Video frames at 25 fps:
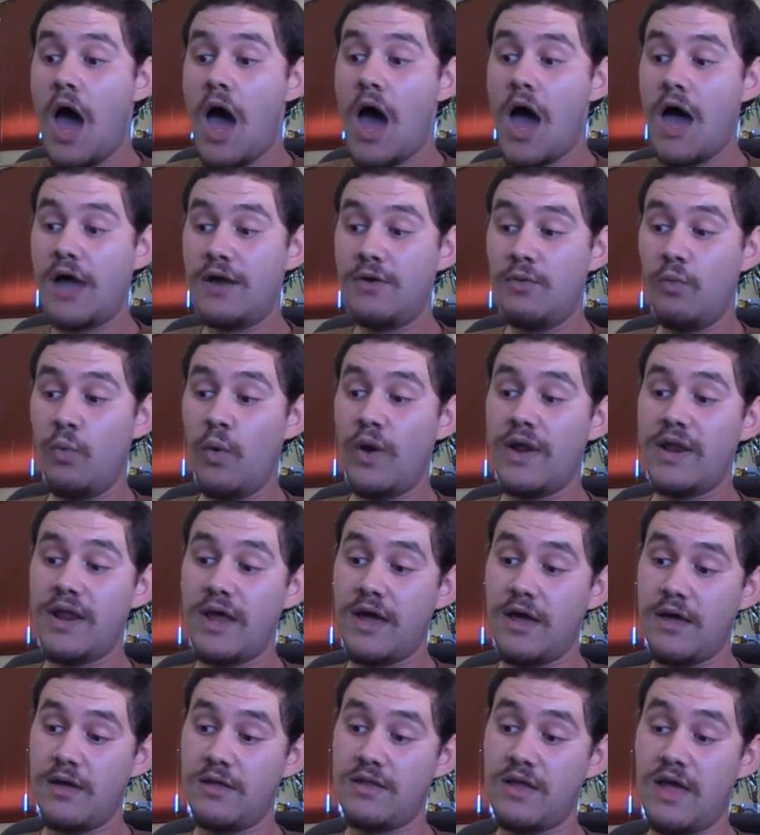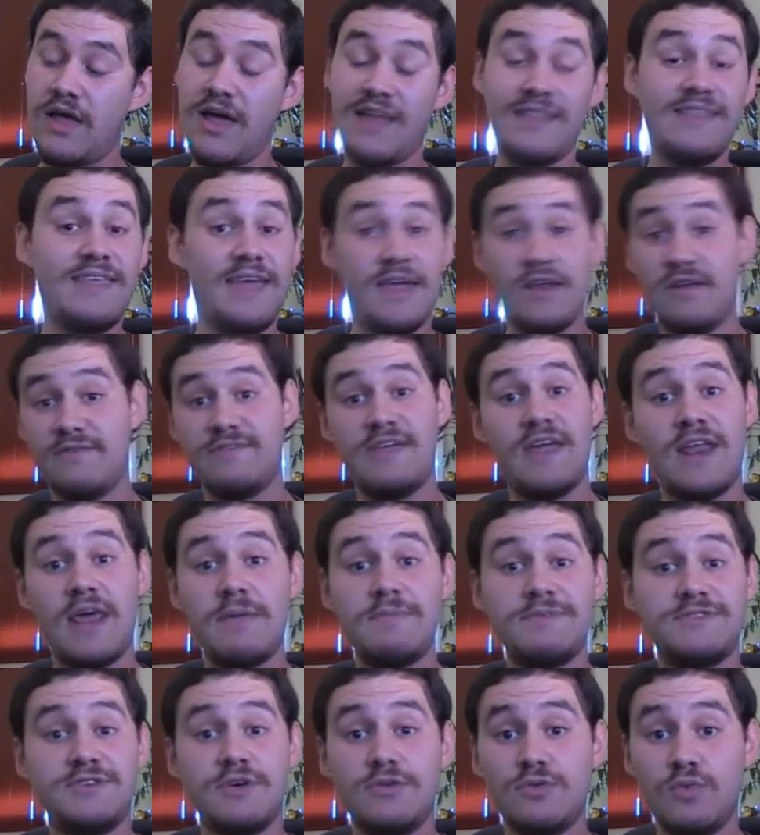And when at the end of that
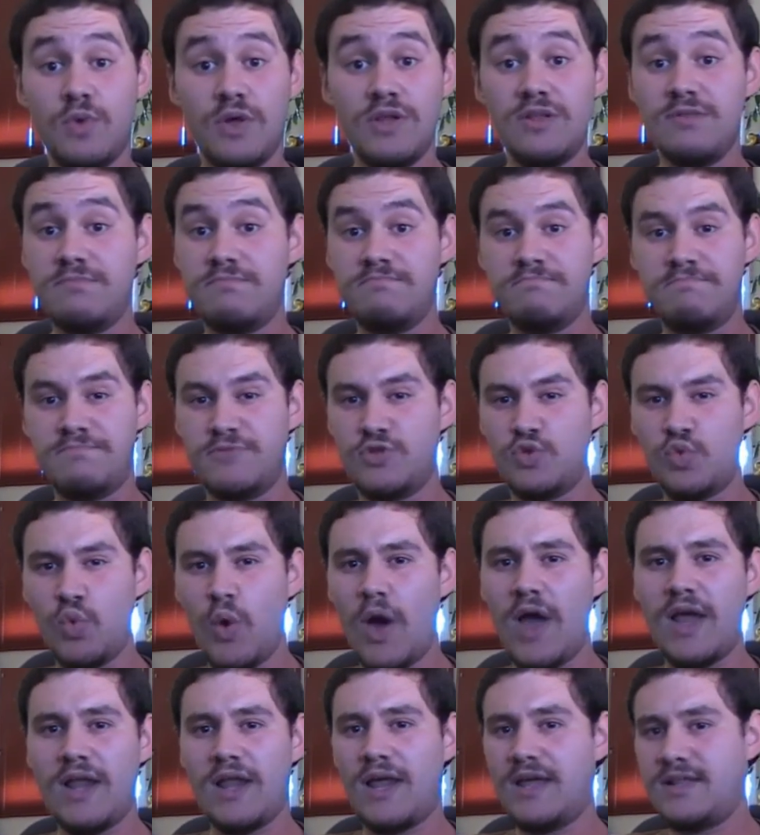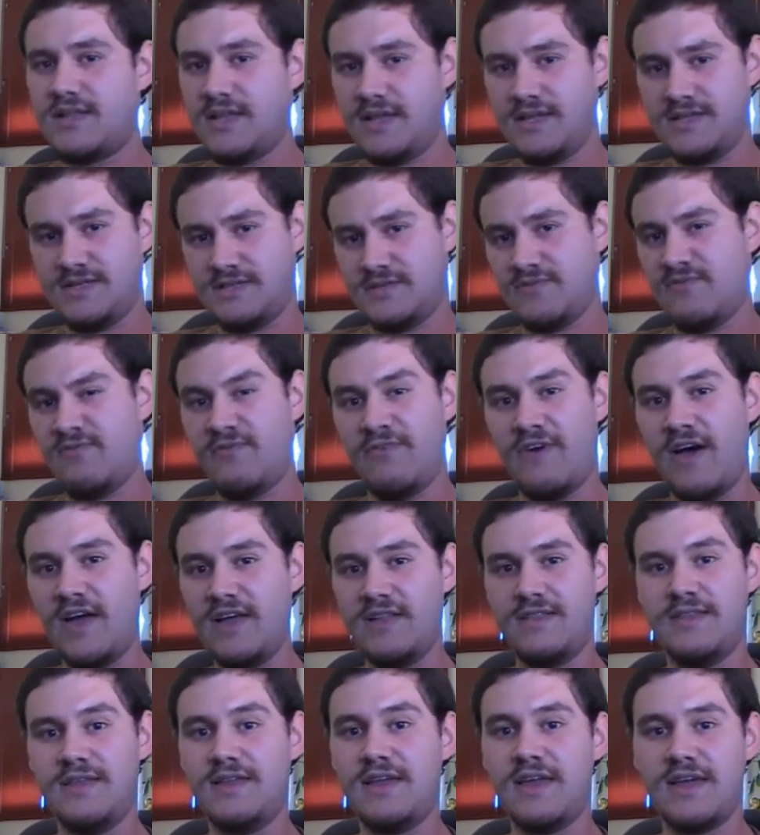episode, when Twilight is
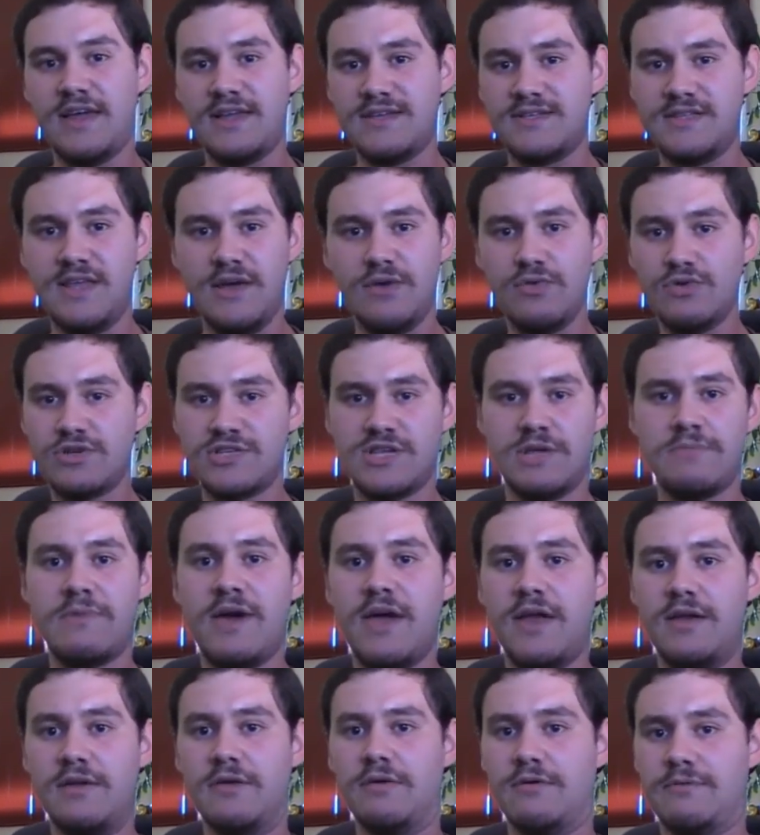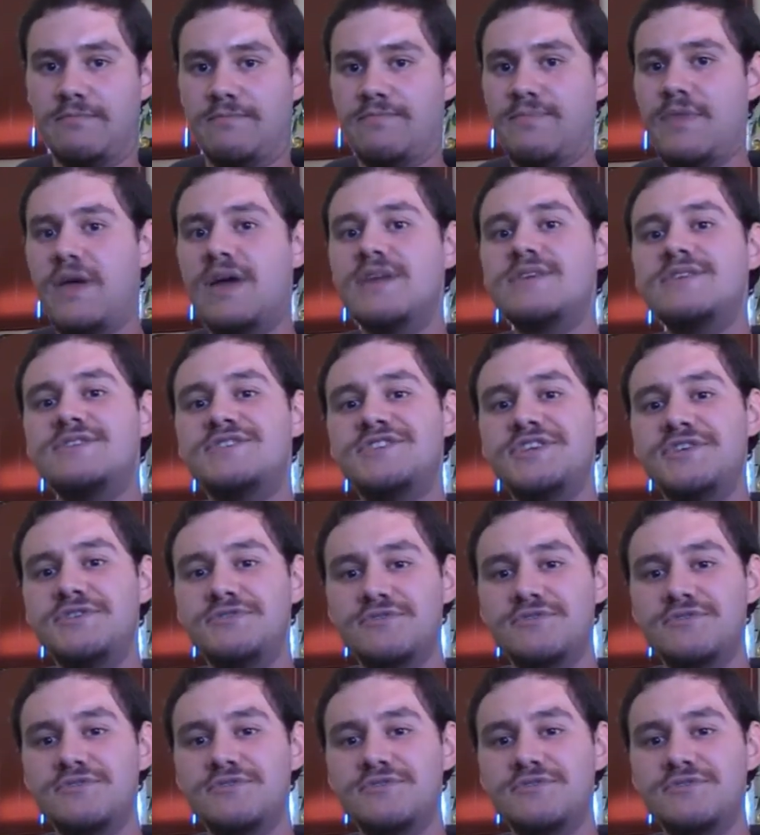fighting against the Ursa Minor, and she